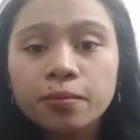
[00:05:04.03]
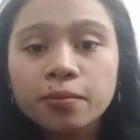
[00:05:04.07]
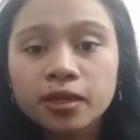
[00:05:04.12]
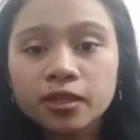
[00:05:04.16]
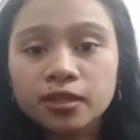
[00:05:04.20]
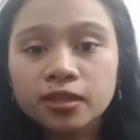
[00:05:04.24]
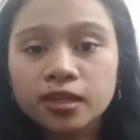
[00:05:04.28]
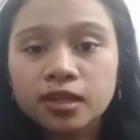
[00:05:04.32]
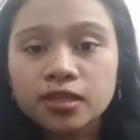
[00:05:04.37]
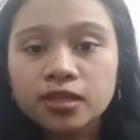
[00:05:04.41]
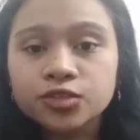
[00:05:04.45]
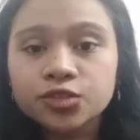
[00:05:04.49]

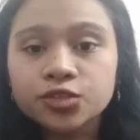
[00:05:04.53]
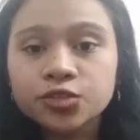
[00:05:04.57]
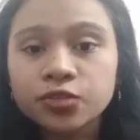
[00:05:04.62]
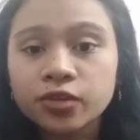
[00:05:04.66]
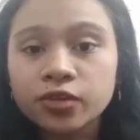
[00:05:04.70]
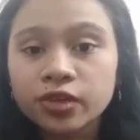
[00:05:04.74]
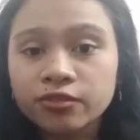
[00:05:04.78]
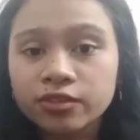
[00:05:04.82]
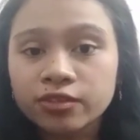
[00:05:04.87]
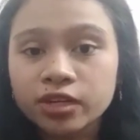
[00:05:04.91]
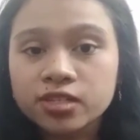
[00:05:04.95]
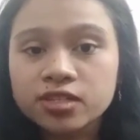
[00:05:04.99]
abundant
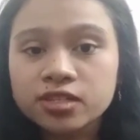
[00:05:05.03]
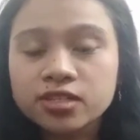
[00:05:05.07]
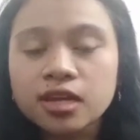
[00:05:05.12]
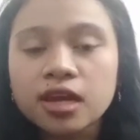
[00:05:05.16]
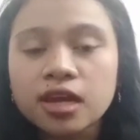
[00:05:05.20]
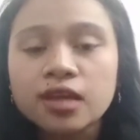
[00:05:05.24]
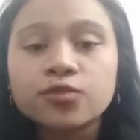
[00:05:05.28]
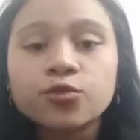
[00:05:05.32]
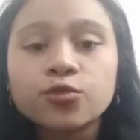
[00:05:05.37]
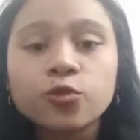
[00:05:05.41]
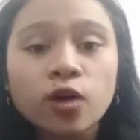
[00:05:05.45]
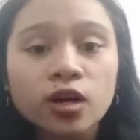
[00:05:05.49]
rivers
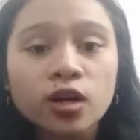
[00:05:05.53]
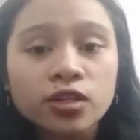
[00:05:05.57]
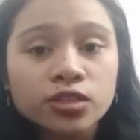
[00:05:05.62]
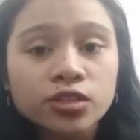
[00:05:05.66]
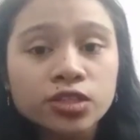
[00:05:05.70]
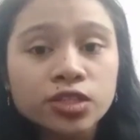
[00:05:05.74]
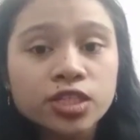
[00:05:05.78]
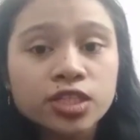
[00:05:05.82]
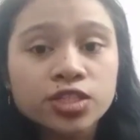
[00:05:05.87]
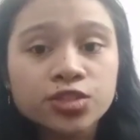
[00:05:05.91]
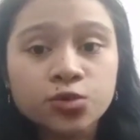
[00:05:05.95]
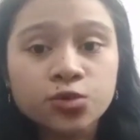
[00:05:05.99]
and
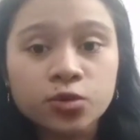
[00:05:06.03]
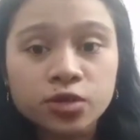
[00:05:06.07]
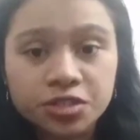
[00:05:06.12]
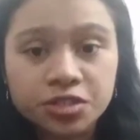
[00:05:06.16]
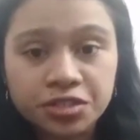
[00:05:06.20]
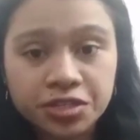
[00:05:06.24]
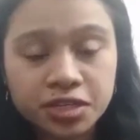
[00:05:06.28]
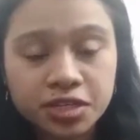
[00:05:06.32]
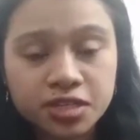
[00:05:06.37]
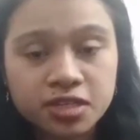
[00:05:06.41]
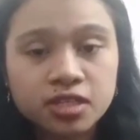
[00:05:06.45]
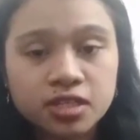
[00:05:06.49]
water
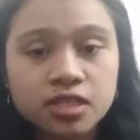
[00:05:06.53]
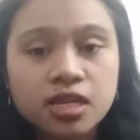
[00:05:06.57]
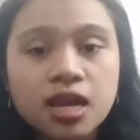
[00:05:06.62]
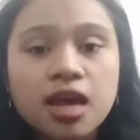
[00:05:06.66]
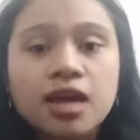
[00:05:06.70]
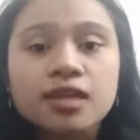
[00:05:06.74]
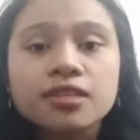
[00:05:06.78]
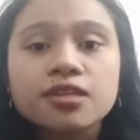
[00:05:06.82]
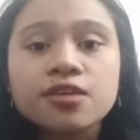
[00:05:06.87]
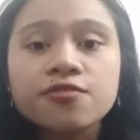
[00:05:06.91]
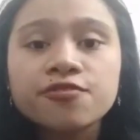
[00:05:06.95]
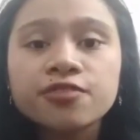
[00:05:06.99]
resources,
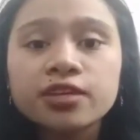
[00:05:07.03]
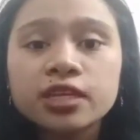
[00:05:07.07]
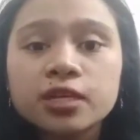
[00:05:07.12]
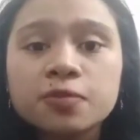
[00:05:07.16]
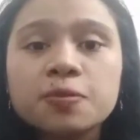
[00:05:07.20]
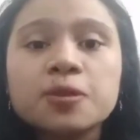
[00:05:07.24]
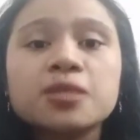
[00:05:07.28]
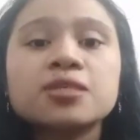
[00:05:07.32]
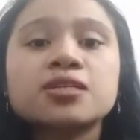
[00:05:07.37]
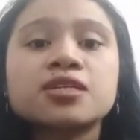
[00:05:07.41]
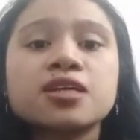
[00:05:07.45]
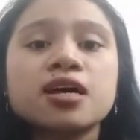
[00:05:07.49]
the
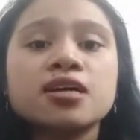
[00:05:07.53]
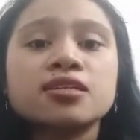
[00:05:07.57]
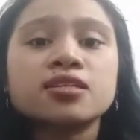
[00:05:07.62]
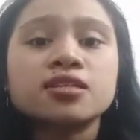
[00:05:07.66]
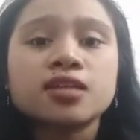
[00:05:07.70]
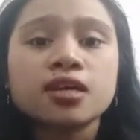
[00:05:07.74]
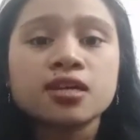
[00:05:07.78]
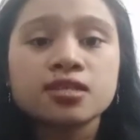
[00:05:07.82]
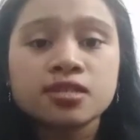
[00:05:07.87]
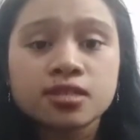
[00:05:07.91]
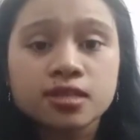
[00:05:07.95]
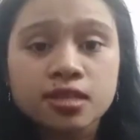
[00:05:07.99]
Philippines has
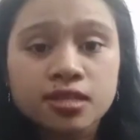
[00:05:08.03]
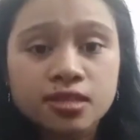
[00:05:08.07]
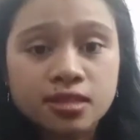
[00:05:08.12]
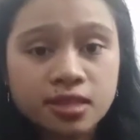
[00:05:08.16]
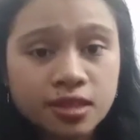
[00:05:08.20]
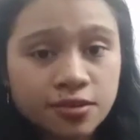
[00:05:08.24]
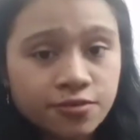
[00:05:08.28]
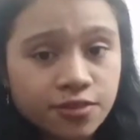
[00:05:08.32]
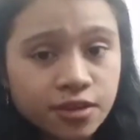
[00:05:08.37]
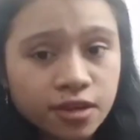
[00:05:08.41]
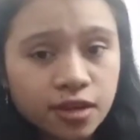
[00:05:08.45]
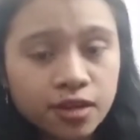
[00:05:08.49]
a
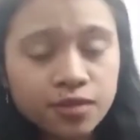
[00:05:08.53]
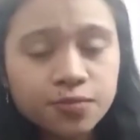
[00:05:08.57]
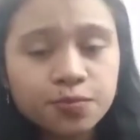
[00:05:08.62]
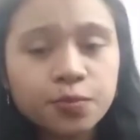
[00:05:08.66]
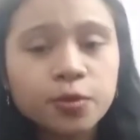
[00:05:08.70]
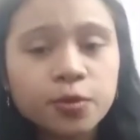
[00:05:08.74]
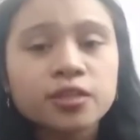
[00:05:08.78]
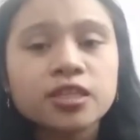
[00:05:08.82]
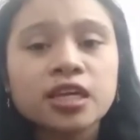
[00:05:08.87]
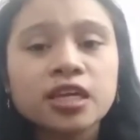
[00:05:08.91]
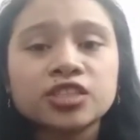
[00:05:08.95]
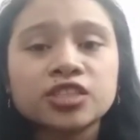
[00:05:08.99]
significant
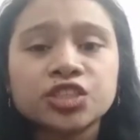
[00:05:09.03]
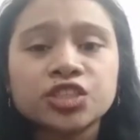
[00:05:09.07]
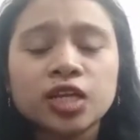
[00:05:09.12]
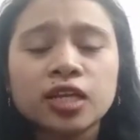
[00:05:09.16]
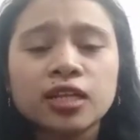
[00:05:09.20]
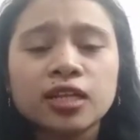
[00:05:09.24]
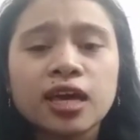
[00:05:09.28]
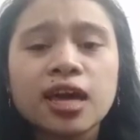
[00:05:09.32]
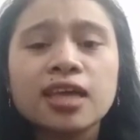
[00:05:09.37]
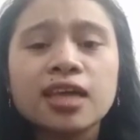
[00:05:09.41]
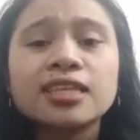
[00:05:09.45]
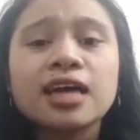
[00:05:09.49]

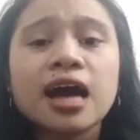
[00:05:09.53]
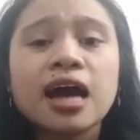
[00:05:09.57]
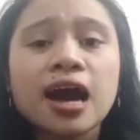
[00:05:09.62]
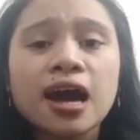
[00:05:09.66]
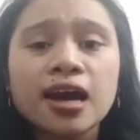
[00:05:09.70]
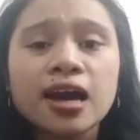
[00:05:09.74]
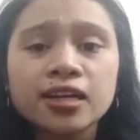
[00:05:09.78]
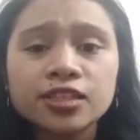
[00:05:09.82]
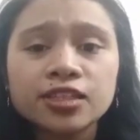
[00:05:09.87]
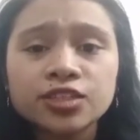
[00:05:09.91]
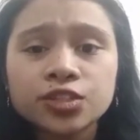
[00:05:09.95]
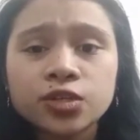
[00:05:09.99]
potential in
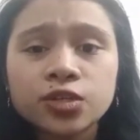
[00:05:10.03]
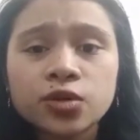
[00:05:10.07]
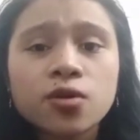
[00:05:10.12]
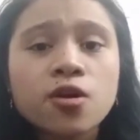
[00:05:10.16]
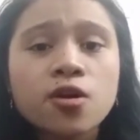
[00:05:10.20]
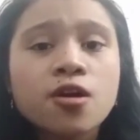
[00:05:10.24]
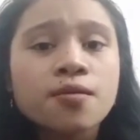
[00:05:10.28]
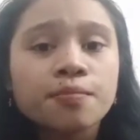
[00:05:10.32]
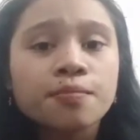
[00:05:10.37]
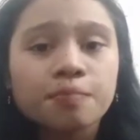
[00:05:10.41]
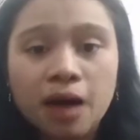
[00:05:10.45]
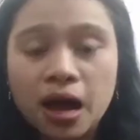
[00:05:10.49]

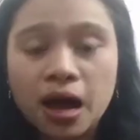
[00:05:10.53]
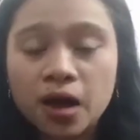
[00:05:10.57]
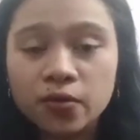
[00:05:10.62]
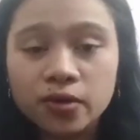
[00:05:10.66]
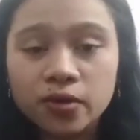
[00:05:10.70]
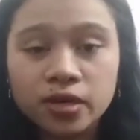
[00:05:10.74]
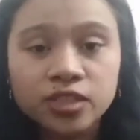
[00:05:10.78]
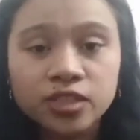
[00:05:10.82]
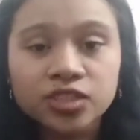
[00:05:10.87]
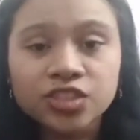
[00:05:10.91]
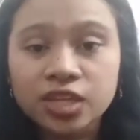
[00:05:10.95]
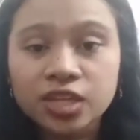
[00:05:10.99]

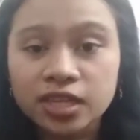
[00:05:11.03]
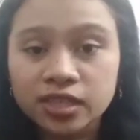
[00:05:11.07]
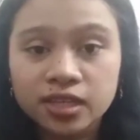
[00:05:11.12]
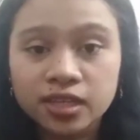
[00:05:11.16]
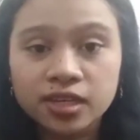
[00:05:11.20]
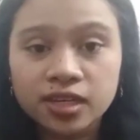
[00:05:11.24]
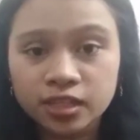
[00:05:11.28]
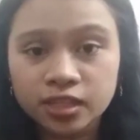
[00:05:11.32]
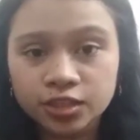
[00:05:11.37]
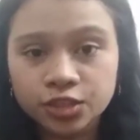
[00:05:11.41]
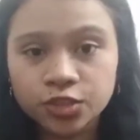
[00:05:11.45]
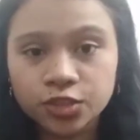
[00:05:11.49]
hydropower
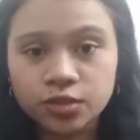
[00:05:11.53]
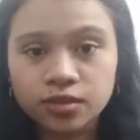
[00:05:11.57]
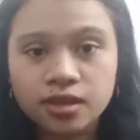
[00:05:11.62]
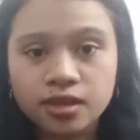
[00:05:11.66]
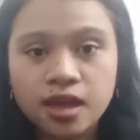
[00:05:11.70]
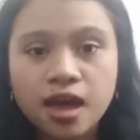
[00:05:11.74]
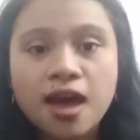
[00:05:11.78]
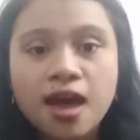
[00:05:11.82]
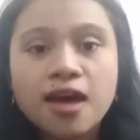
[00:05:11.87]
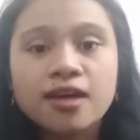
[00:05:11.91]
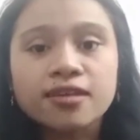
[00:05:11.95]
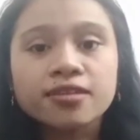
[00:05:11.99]
generation.
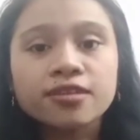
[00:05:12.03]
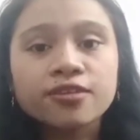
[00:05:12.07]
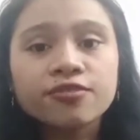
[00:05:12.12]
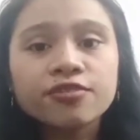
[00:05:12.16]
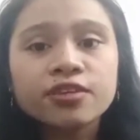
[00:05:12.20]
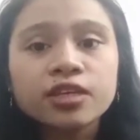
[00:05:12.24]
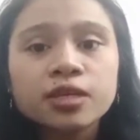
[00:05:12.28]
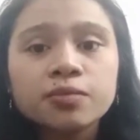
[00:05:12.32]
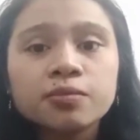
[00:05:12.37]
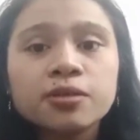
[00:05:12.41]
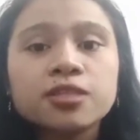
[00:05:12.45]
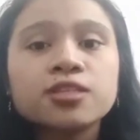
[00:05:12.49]
The
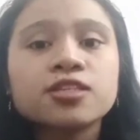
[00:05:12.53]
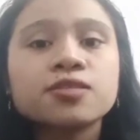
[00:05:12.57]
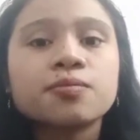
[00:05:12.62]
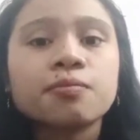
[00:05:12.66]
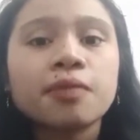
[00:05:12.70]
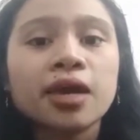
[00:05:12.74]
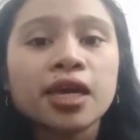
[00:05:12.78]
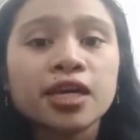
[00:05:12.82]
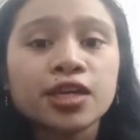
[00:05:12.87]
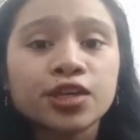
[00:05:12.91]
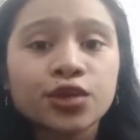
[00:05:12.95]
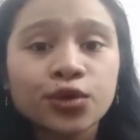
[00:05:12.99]
Philippines
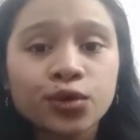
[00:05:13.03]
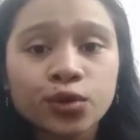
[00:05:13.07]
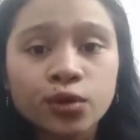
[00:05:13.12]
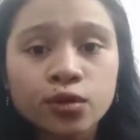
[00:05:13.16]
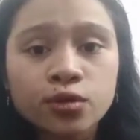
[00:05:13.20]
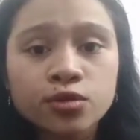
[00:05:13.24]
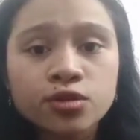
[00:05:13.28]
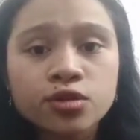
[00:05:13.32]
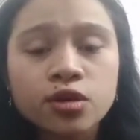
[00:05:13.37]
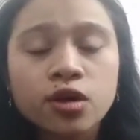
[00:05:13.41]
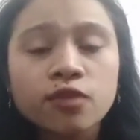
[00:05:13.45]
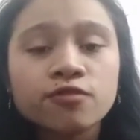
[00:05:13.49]
make
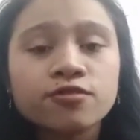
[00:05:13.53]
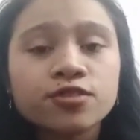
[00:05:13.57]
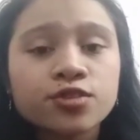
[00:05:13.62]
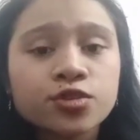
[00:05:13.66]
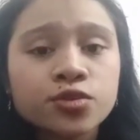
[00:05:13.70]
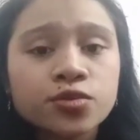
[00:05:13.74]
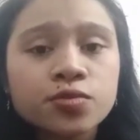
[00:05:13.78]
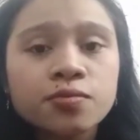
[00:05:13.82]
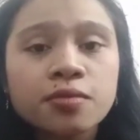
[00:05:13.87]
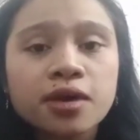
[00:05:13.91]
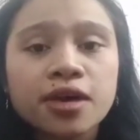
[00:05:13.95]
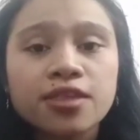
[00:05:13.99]
use of
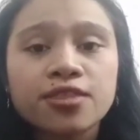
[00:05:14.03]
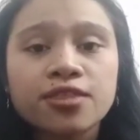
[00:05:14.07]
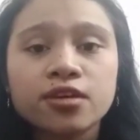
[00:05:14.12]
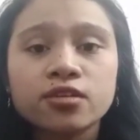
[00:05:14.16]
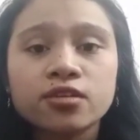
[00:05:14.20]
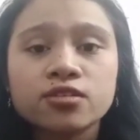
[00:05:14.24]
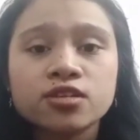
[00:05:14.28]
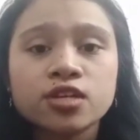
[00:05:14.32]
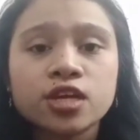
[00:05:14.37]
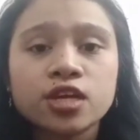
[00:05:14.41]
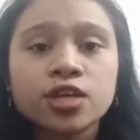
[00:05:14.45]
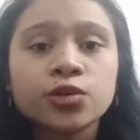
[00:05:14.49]
two
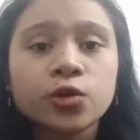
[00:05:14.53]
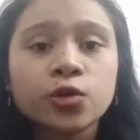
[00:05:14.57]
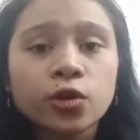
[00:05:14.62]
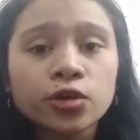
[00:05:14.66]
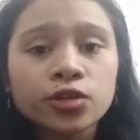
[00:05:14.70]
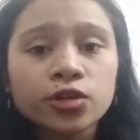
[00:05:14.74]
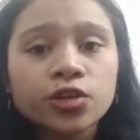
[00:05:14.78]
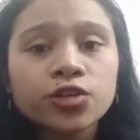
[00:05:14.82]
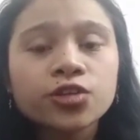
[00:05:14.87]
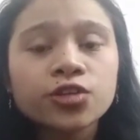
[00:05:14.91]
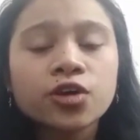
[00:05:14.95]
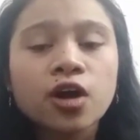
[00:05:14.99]
methods in
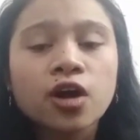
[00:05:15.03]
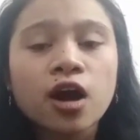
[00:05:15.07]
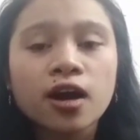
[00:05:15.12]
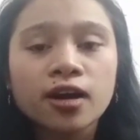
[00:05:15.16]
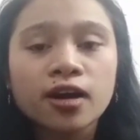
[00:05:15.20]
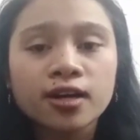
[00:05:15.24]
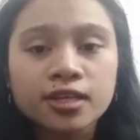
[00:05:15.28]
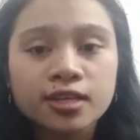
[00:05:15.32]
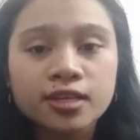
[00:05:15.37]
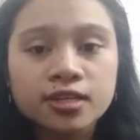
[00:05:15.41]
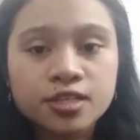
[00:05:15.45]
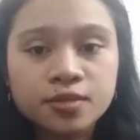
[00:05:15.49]
order to
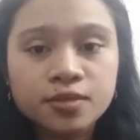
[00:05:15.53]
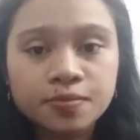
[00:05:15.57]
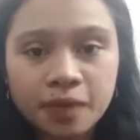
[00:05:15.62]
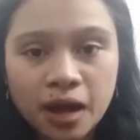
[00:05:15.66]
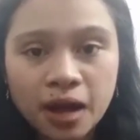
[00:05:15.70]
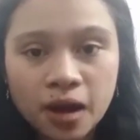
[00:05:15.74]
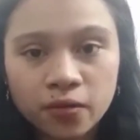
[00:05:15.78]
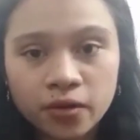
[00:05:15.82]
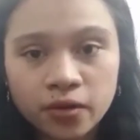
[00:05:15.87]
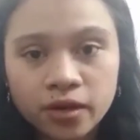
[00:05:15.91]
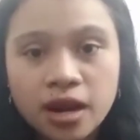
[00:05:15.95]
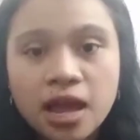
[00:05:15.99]
harness
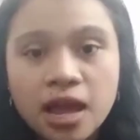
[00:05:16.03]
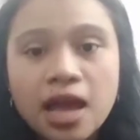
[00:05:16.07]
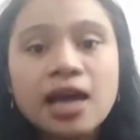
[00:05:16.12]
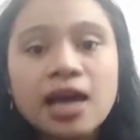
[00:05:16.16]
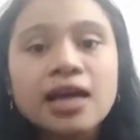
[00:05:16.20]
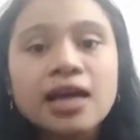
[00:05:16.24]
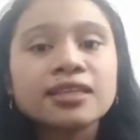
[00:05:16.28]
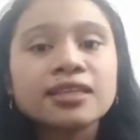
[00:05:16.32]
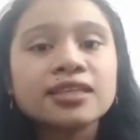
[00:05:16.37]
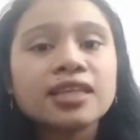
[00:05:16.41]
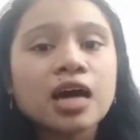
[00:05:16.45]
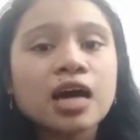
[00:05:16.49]
power:
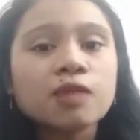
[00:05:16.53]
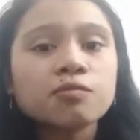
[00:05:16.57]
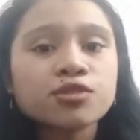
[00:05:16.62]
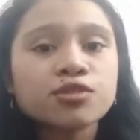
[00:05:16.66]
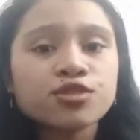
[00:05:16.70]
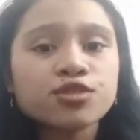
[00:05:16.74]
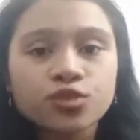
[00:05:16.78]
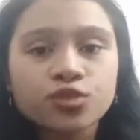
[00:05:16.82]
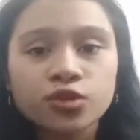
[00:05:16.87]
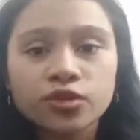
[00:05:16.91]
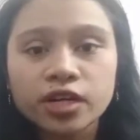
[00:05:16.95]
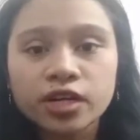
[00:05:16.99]
dam
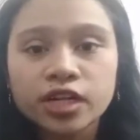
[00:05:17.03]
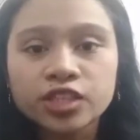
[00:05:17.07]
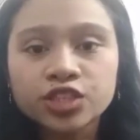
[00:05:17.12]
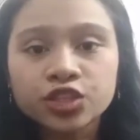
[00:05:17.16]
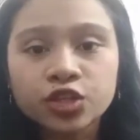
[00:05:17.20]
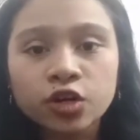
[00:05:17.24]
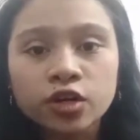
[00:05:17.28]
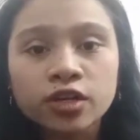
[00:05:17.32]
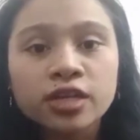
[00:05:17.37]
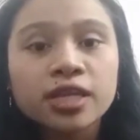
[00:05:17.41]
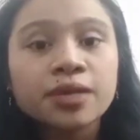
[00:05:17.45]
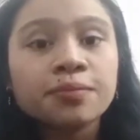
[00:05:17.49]
storage
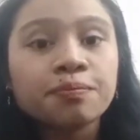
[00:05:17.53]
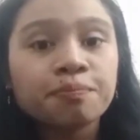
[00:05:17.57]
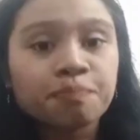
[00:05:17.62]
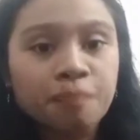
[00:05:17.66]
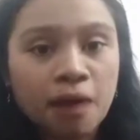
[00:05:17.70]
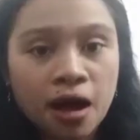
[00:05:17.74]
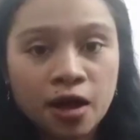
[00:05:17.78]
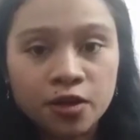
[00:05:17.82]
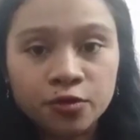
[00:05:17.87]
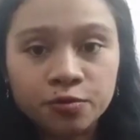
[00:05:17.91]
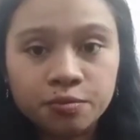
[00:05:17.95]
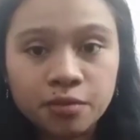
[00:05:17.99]
or
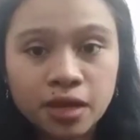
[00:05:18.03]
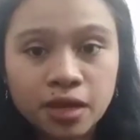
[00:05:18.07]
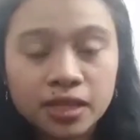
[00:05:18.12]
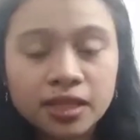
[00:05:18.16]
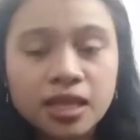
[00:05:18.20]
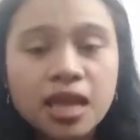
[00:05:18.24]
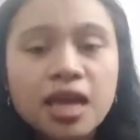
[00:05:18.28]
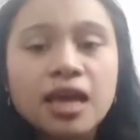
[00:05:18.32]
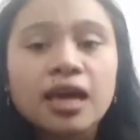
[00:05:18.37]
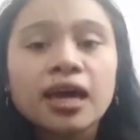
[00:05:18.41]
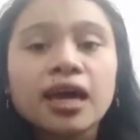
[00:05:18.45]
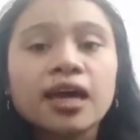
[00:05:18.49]

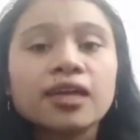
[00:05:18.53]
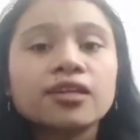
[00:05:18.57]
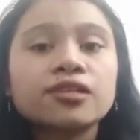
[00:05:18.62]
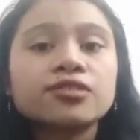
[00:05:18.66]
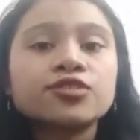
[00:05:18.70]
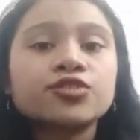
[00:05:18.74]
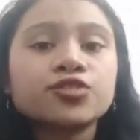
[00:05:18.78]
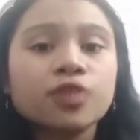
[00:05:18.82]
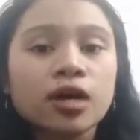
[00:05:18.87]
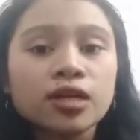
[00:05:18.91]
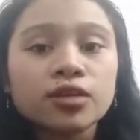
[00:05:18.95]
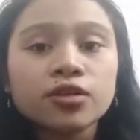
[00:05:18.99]
impoundment, and
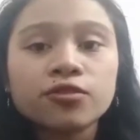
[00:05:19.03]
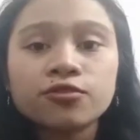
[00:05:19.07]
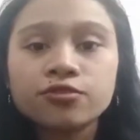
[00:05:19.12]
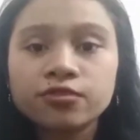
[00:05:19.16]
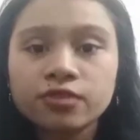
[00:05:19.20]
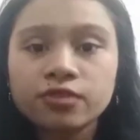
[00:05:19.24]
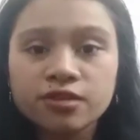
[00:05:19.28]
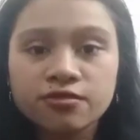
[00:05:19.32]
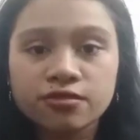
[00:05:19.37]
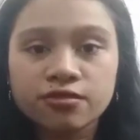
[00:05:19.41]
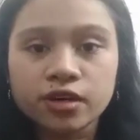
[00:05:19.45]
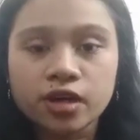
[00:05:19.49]

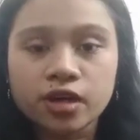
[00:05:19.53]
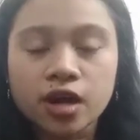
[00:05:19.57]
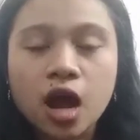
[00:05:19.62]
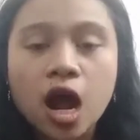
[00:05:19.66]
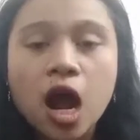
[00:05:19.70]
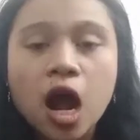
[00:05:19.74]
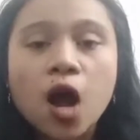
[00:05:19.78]
run-of-river.